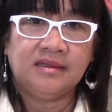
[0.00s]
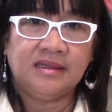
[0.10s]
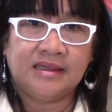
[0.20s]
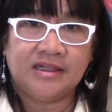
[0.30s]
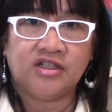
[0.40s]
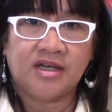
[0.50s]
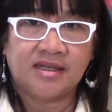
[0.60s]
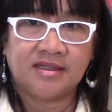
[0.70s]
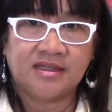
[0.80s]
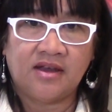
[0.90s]

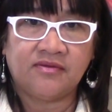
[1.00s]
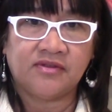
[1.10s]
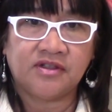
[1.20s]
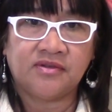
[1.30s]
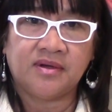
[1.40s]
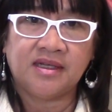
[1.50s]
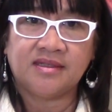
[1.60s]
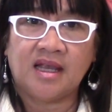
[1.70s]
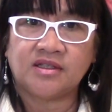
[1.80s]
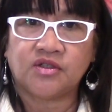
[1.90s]
Ecclesiastes 7 verse 3
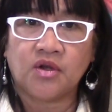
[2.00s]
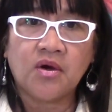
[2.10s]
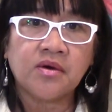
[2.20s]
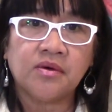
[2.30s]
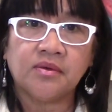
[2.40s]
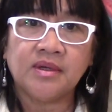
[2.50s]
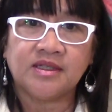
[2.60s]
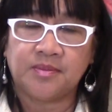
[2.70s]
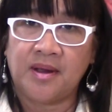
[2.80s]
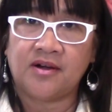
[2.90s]
says, Sorrow
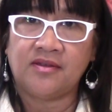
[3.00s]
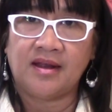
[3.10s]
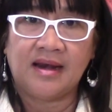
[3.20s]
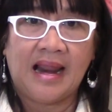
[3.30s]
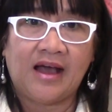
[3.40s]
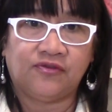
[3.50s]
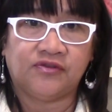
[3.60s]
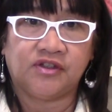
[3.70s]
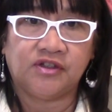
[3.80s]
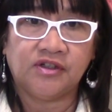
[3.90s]
is better than
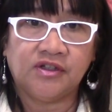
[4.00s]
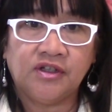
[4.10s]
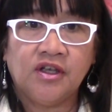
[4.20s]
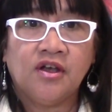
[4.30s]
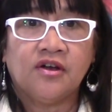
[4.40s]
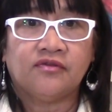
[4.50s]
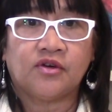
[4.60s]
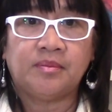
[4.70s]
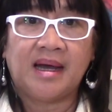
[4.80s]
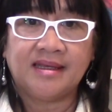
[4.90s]
laughter,
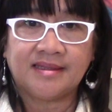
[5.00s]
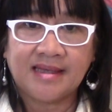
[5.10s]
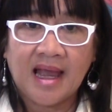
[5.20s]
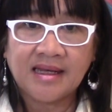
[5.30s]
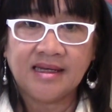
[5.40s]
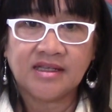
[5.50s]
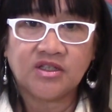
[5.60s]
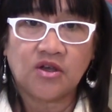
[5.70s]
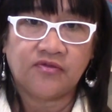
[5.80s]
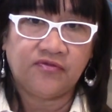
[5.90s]
for by
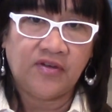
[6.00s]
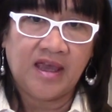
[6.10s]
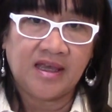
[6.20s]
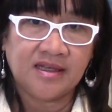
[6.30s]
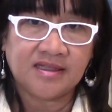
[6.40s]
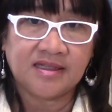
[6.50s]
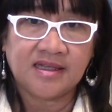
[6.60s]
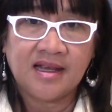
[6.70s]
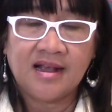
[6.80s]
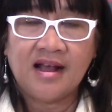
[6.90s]
sadness of face